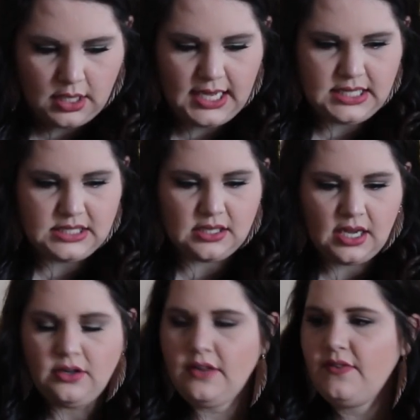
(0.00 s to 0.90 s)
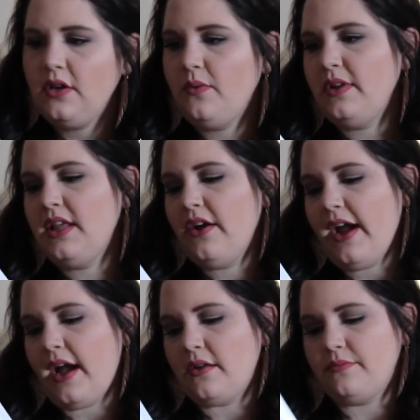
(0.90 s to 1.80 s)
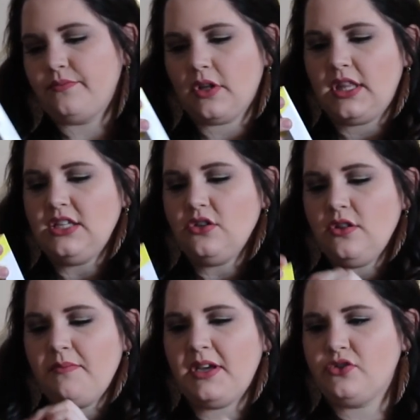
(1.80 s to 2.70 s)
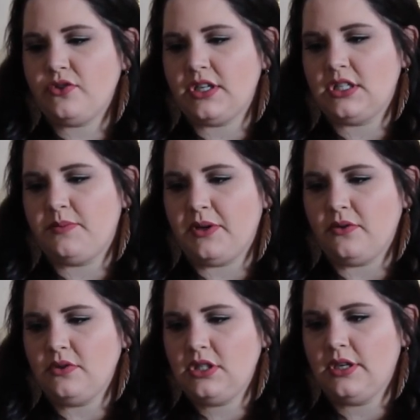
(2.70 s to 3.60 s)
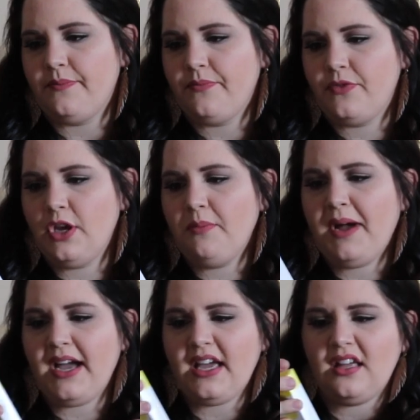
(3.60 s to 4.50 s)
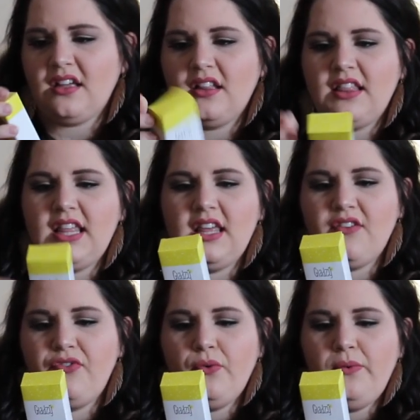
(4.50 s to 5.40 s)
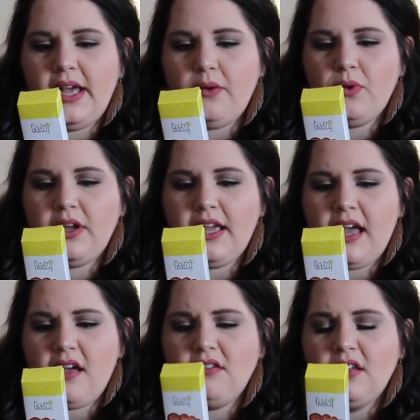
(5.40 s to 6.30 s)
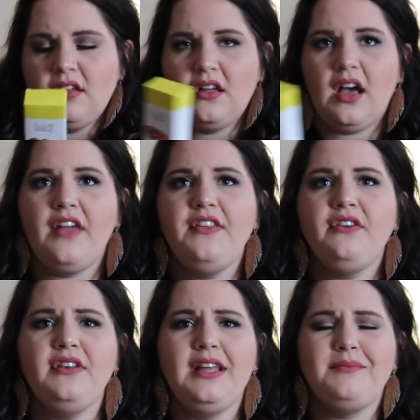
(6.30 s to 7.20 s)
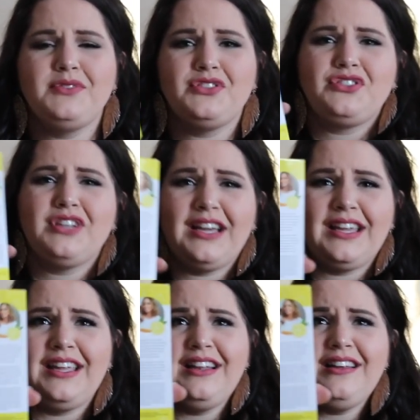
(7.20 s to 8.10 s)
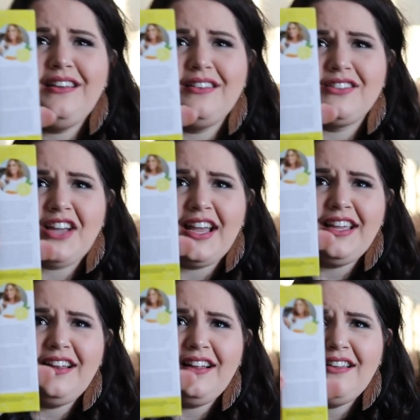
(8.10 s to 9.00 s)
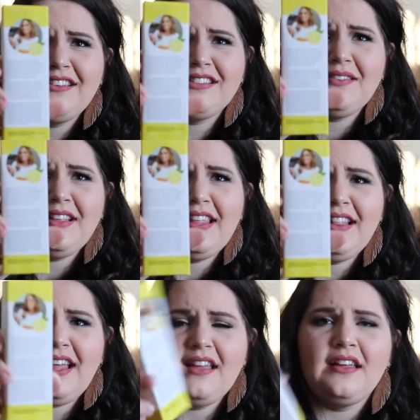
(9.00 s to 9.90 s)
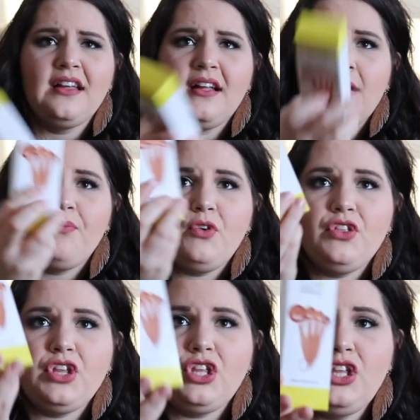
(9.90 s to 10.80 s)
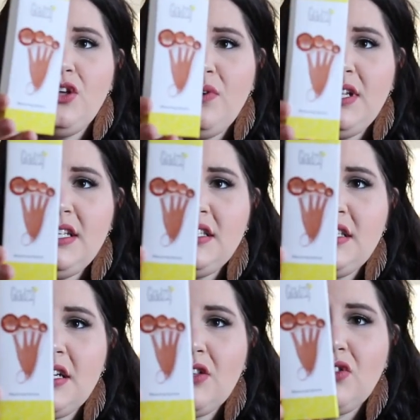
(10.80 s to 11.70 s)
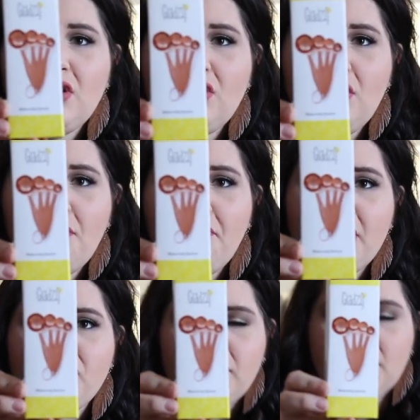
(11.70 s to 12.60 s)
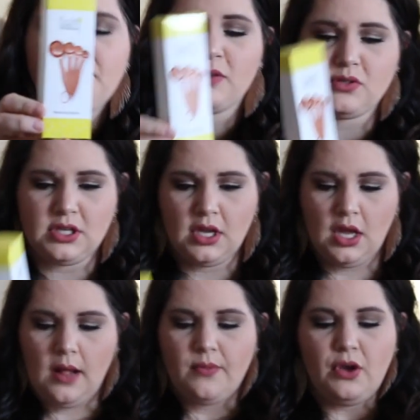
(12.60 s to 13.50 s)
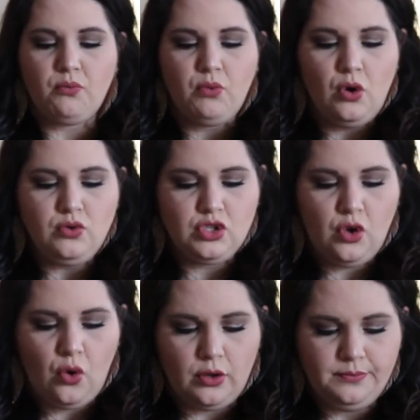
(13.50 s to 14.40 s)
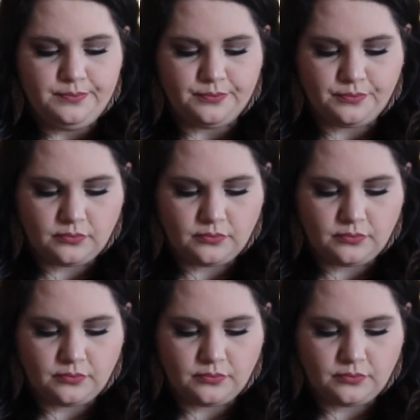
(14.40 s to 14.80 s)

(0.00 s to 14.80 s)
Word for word: It's, I don't even know where they're at. These are the measuring spoons. They're by the Food Network gal. I think her name's Giada, Giada, something like that. They're the cutest little measuring spoons. They're rose gold